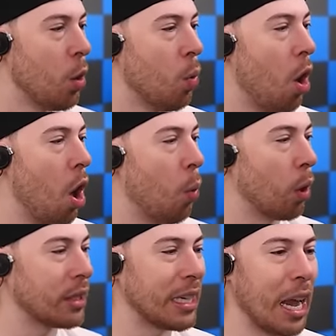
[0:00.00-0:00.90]
We'll all
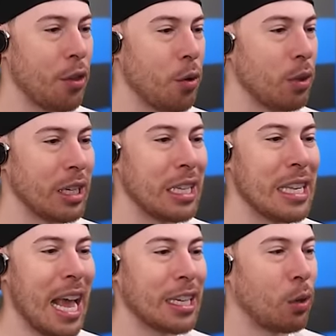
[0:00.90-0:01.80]
work together. This is
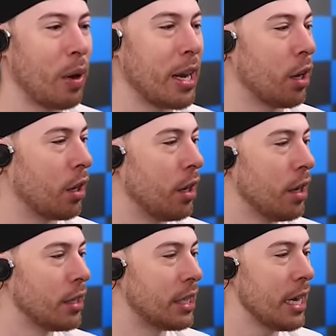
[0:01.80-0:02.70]
the exit right here.
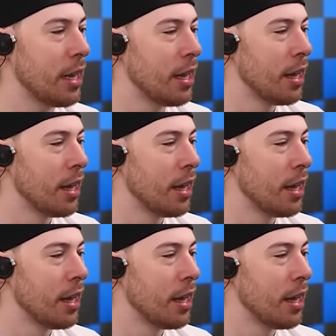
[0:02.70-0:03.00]
See?